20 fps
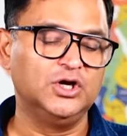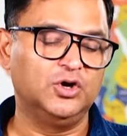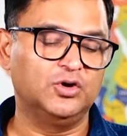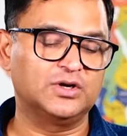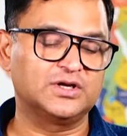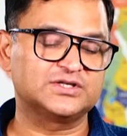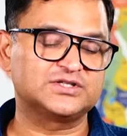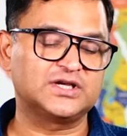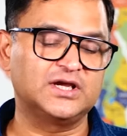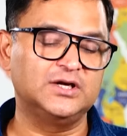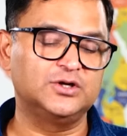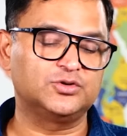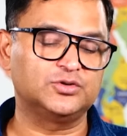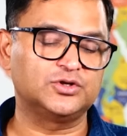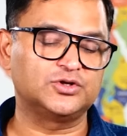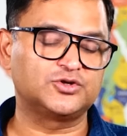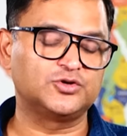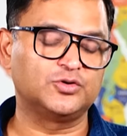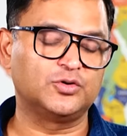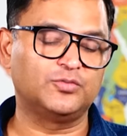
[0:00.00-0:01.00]
on a scale to
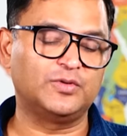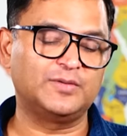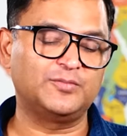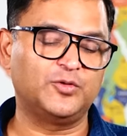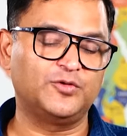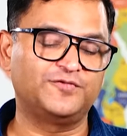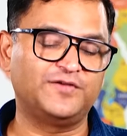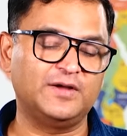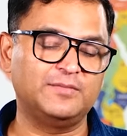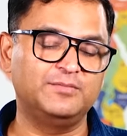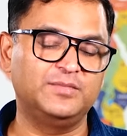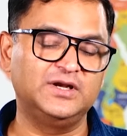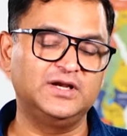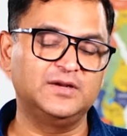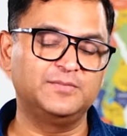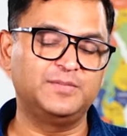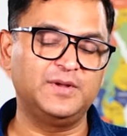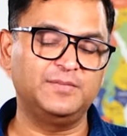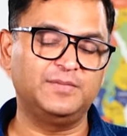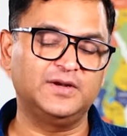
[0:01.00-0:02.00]
the tune of 1.5
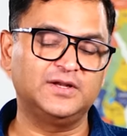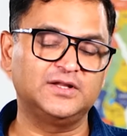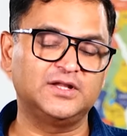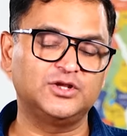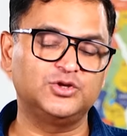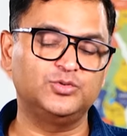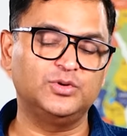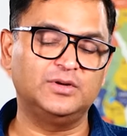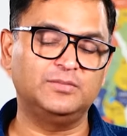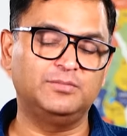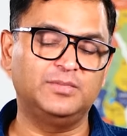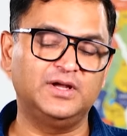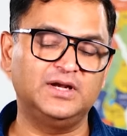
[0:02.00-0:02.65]
billion people in the UN,